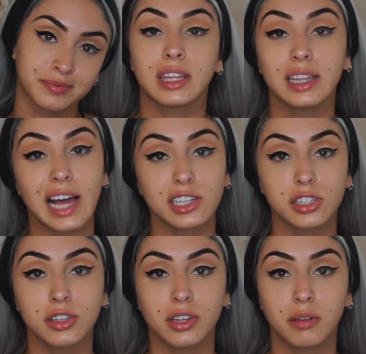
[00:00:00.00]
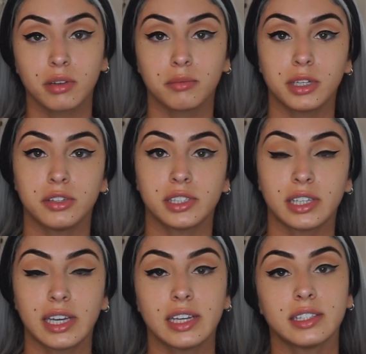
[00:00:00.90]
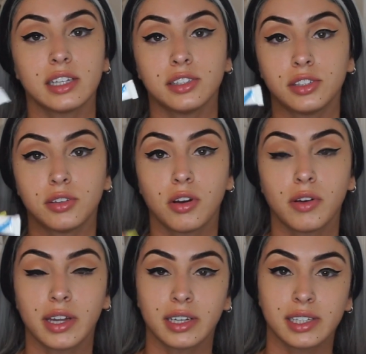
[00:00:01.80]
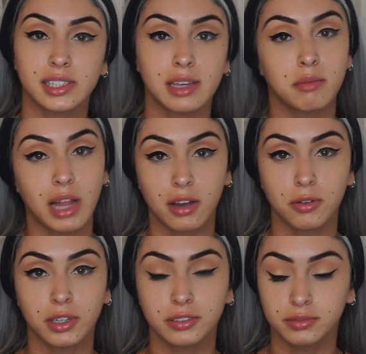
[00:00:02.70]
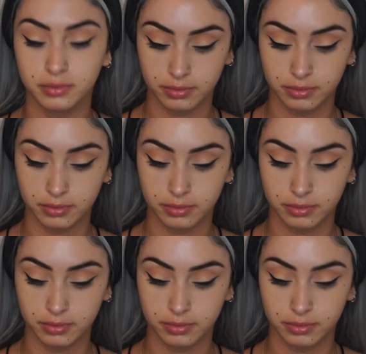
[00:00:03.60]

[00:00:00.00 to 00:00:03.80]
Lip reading: The lash glue that I'm going to be using is Duo, and it is the black one.